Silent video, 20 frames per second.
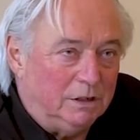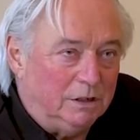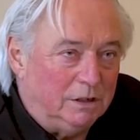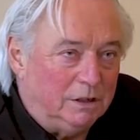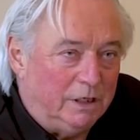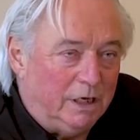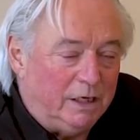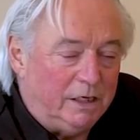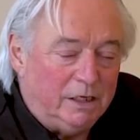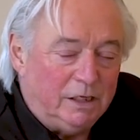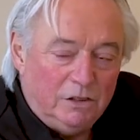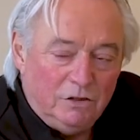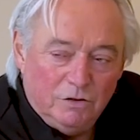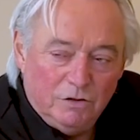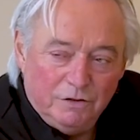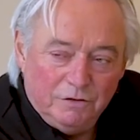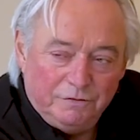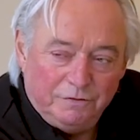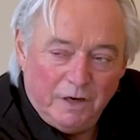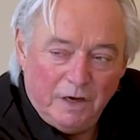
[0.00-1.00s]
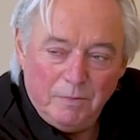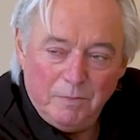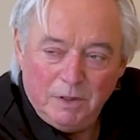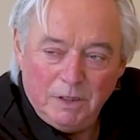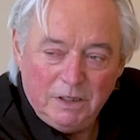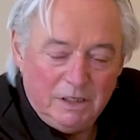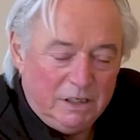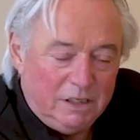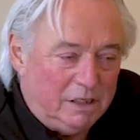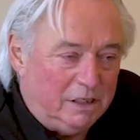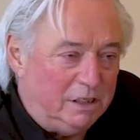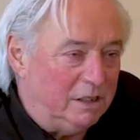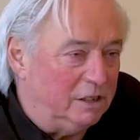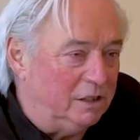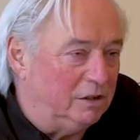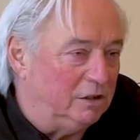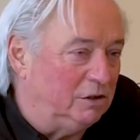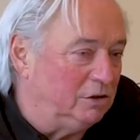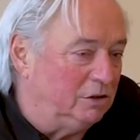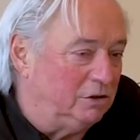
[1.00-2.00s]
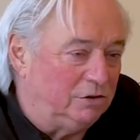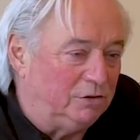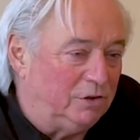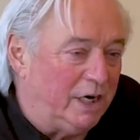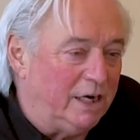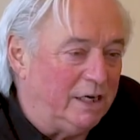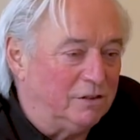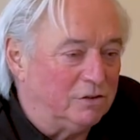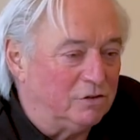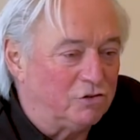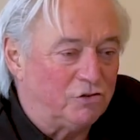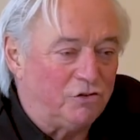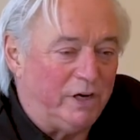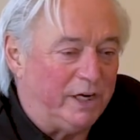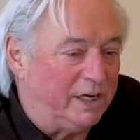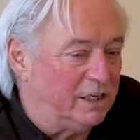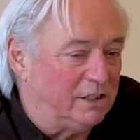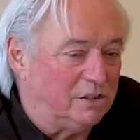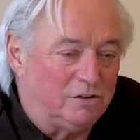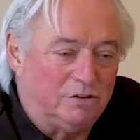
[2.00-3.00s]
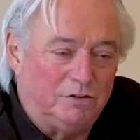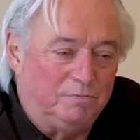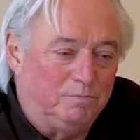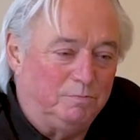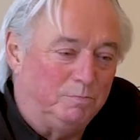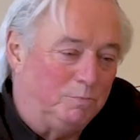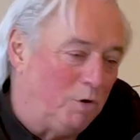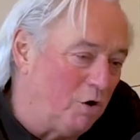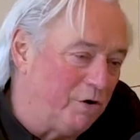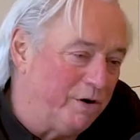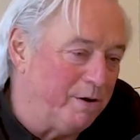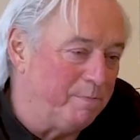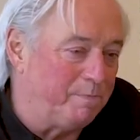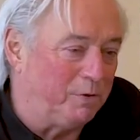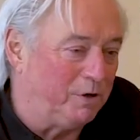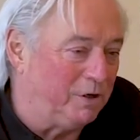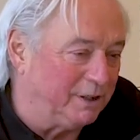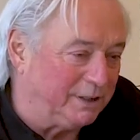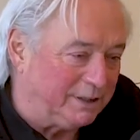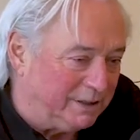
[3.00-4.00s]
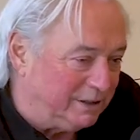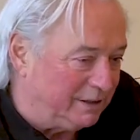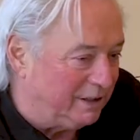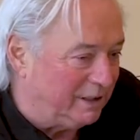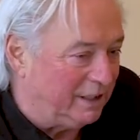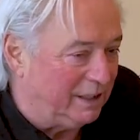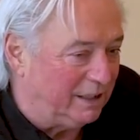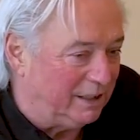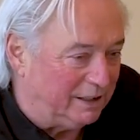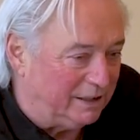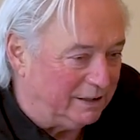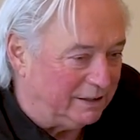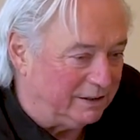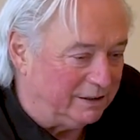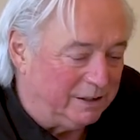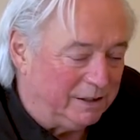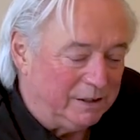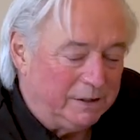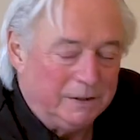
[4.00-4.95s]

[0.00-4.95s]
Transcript: getting your family right on track is more important. And